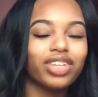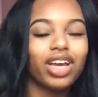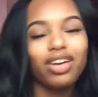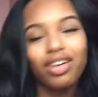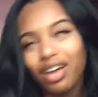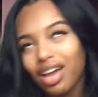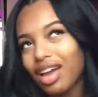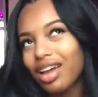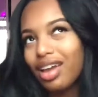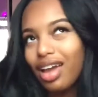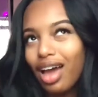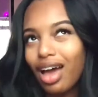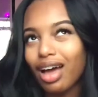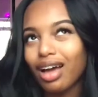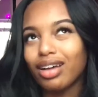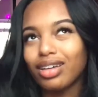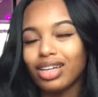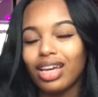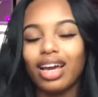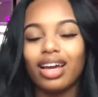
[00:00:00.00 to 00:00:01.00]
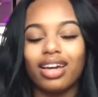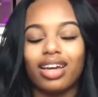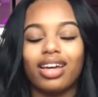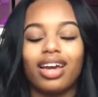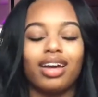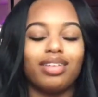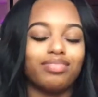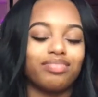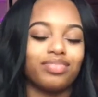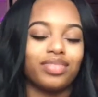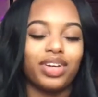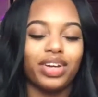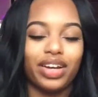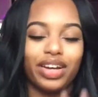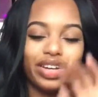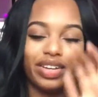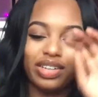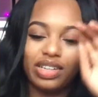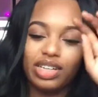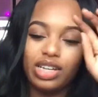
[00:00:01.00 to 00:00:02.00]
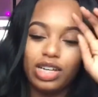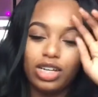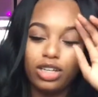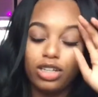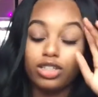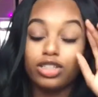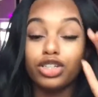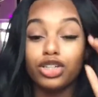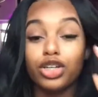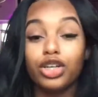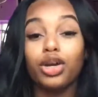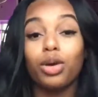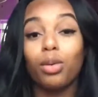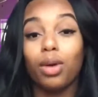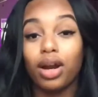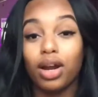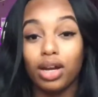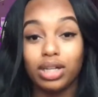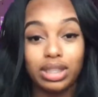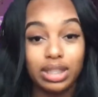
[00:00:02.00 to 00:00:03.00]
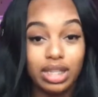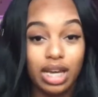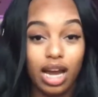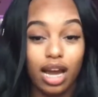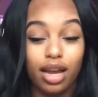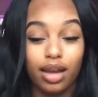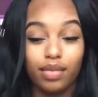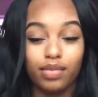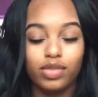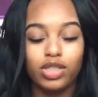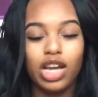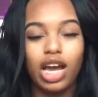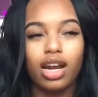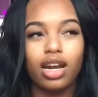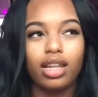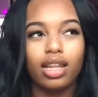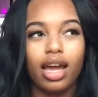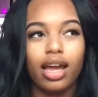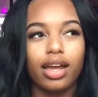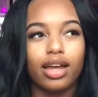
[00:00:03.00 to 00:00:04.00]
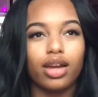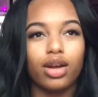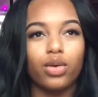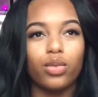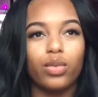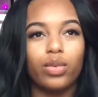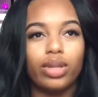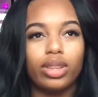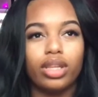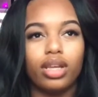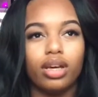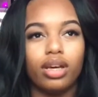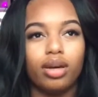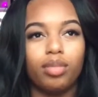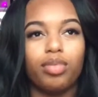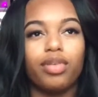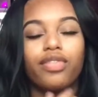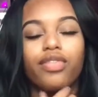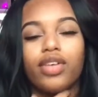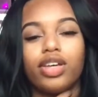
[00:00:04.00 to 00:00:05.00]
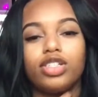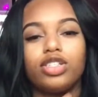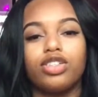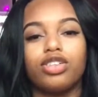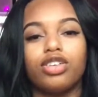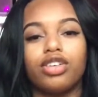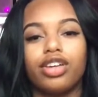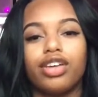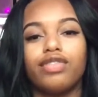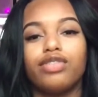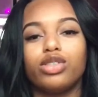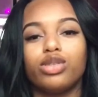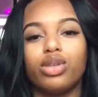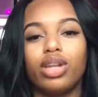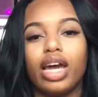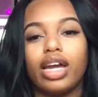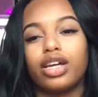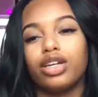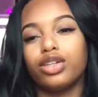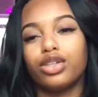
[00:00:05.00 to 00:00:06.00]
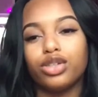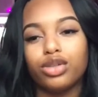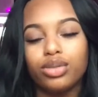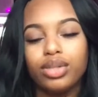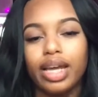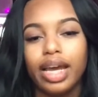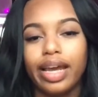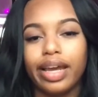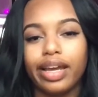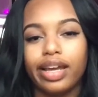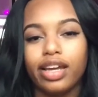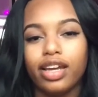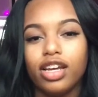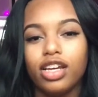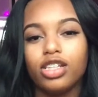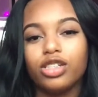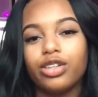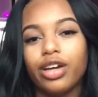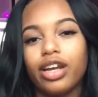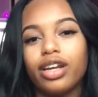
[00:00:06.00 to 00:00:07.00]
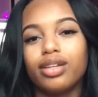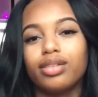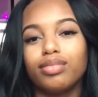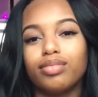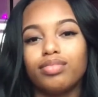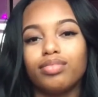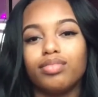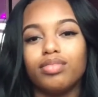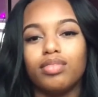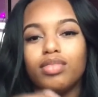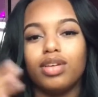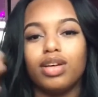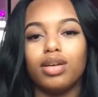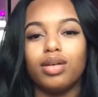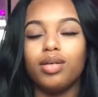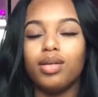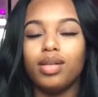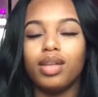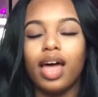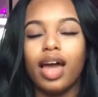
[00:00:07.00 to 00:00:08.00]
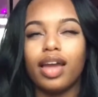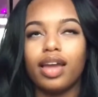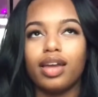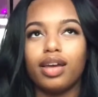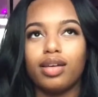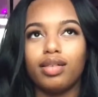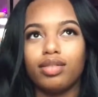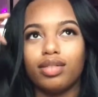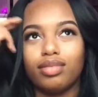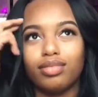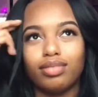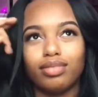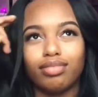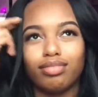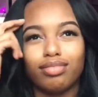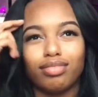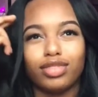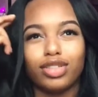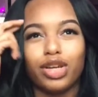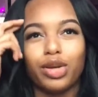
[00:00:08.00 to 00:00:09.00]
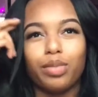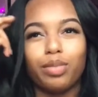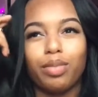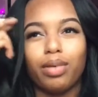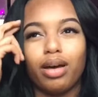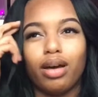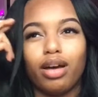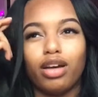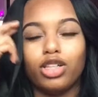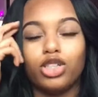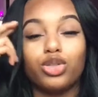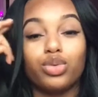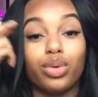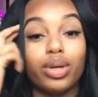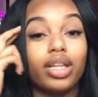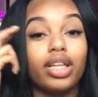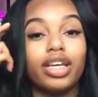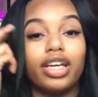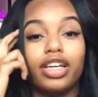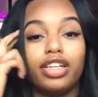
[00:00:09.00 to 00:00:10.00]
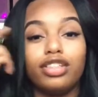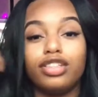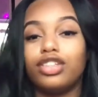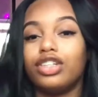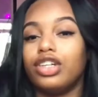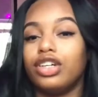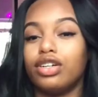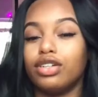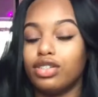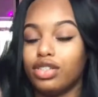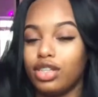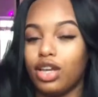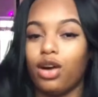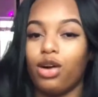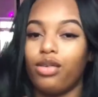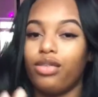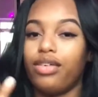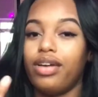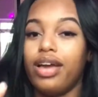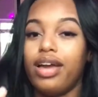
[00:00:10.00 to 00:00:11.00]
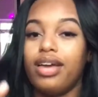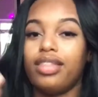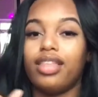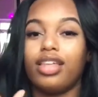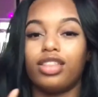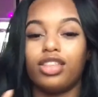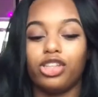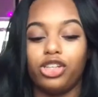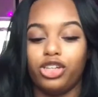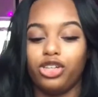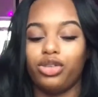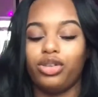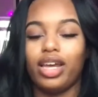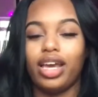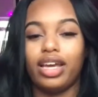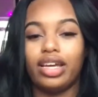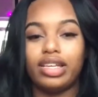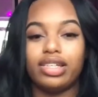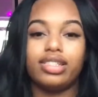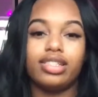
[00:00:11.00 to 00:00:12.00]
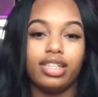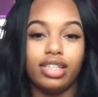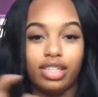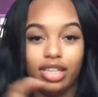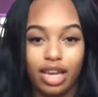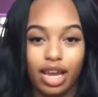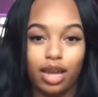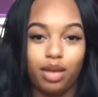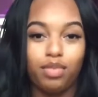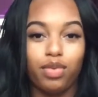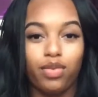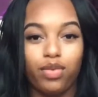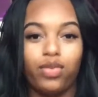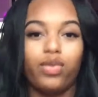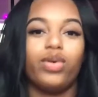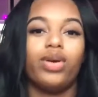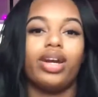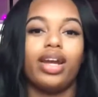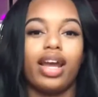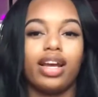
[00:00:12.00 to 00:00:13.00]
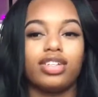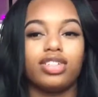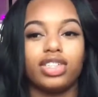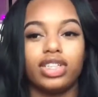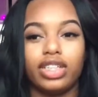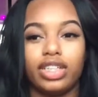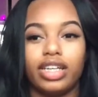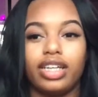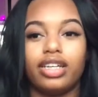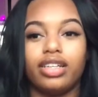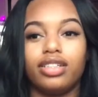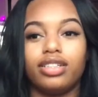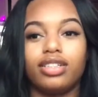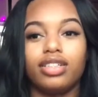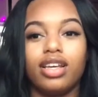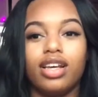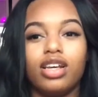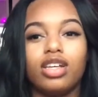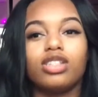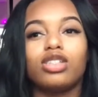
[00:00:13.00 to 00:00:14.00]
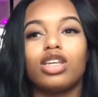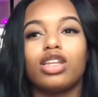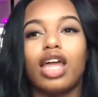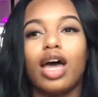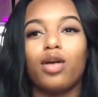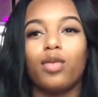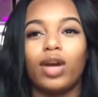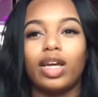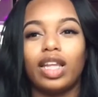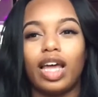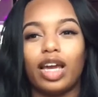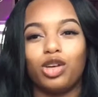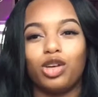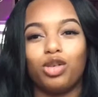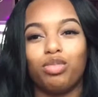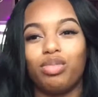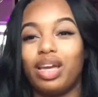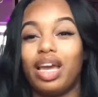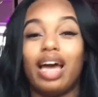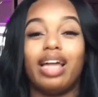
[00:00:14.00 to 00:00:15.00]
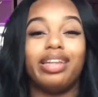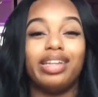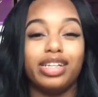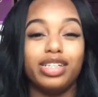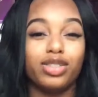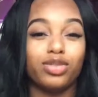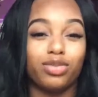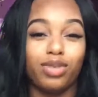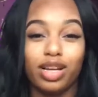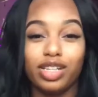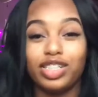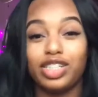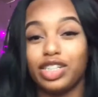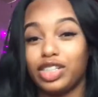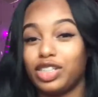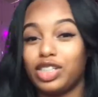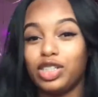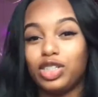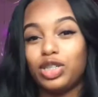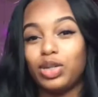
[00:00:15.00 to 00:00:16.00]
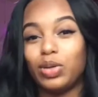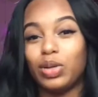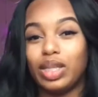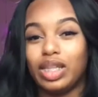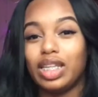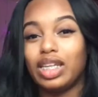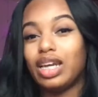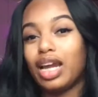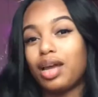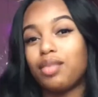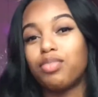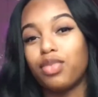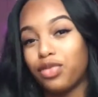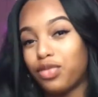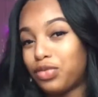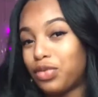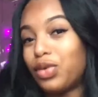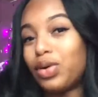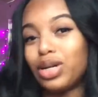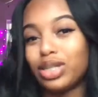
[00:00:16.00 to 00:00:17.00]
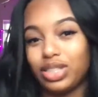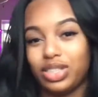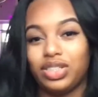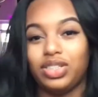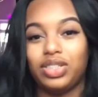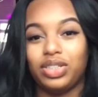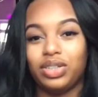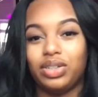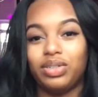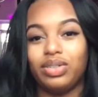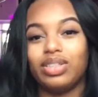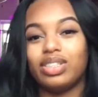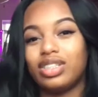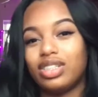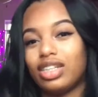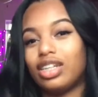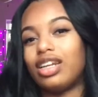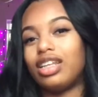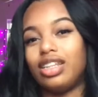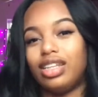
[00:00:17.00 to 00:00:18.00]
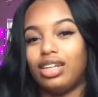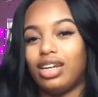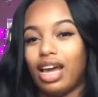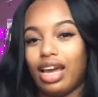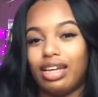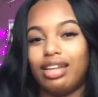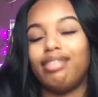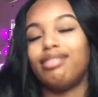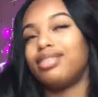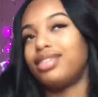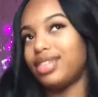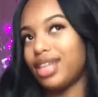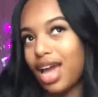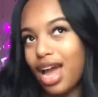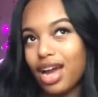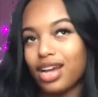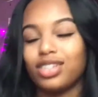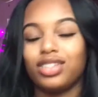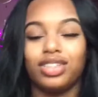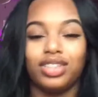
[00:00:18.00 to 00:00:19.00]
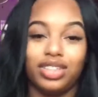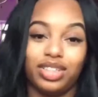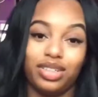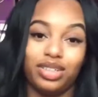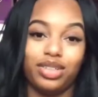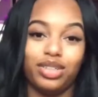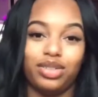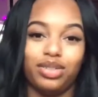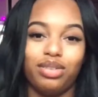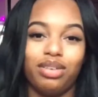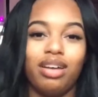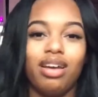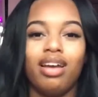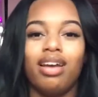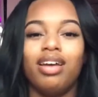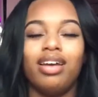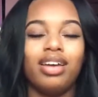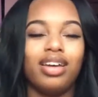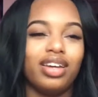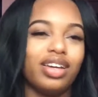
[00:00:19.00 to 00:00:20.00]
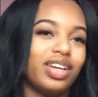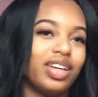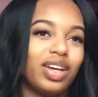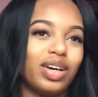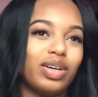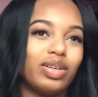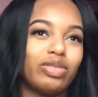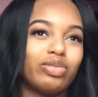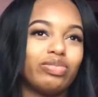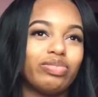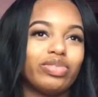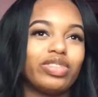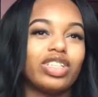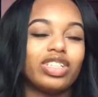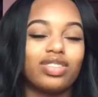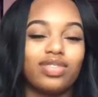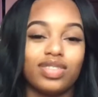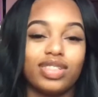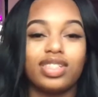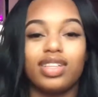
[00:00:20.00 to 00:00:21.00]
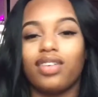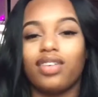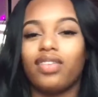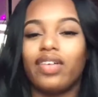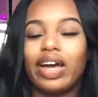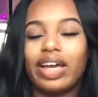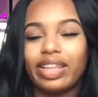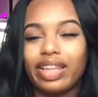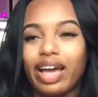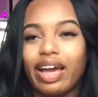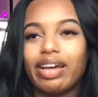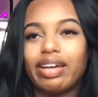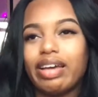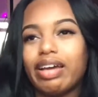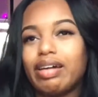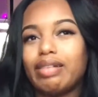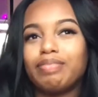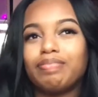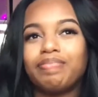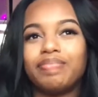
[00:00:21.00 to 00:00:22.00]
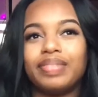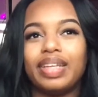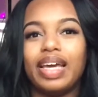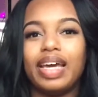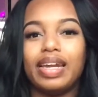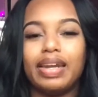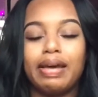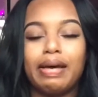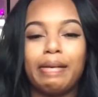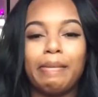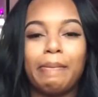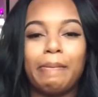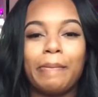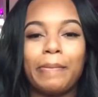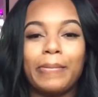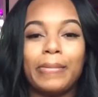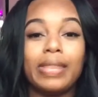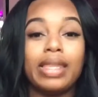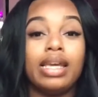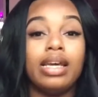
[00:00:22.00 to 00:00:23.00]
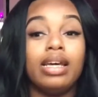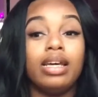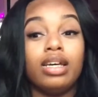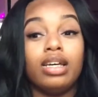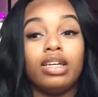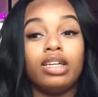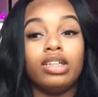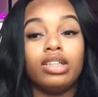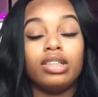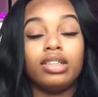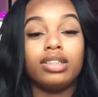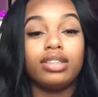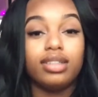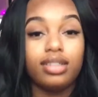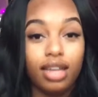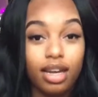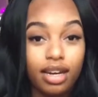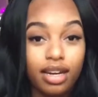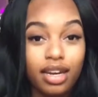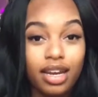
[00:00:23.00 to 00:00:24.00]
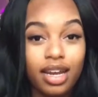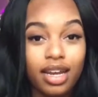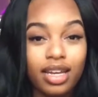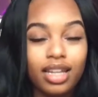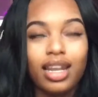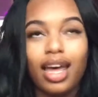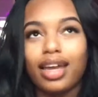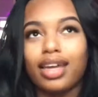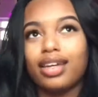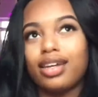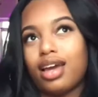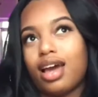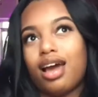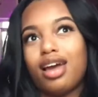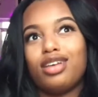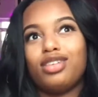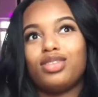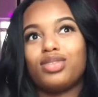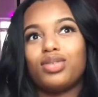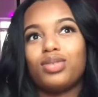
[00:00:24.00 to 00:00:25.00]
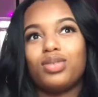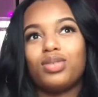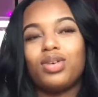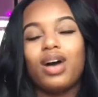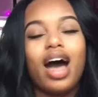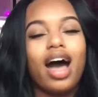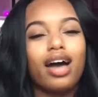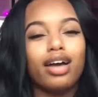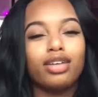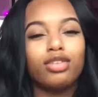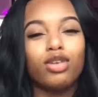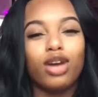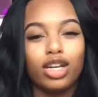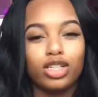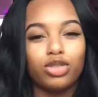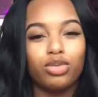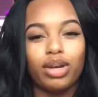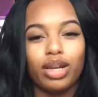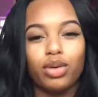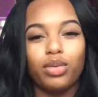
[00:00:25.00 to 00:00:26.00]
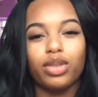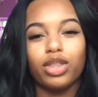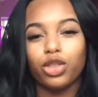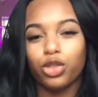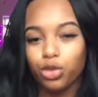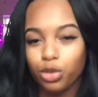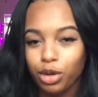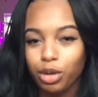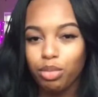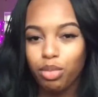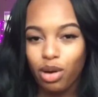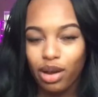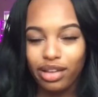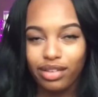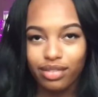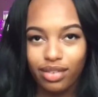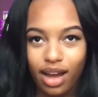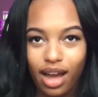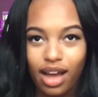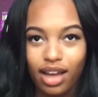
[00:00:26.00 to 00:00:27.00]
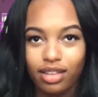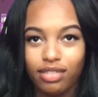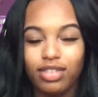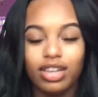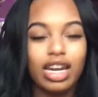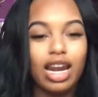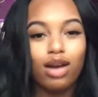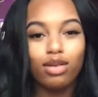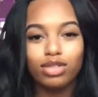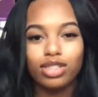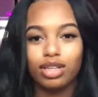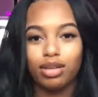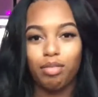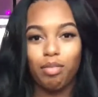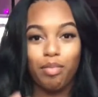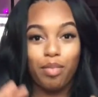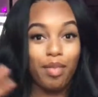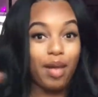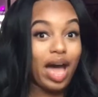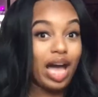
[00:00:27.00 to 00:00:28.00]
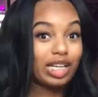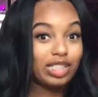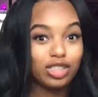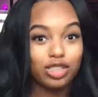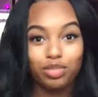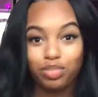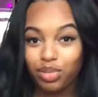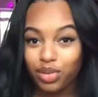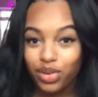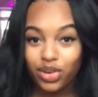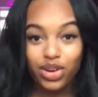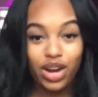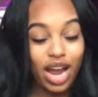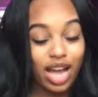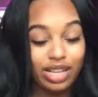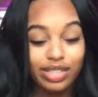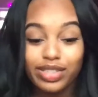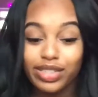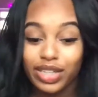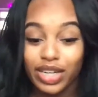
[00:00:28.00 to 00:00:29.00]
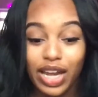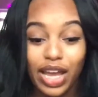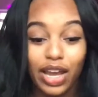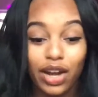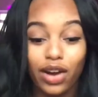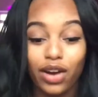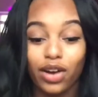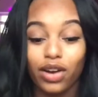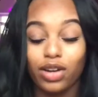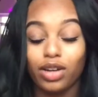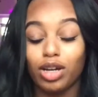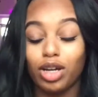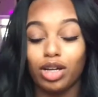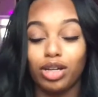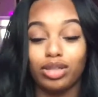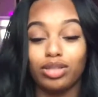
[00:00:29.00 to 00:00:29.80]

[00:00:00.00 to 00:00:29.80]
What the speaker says: okay, yeah. All right, you should do your work on time. Try to like, when the professor gives you like a due date, try to like drill it into yourself that the due date is a day before it actually is, so that way you'll be at least rushing to do it the night before it's due instead of the night it's actually due, you know, just for stuff like that. Yeah. And studying, like in high school I graduated with a 3.5, and I was a master procrastinator.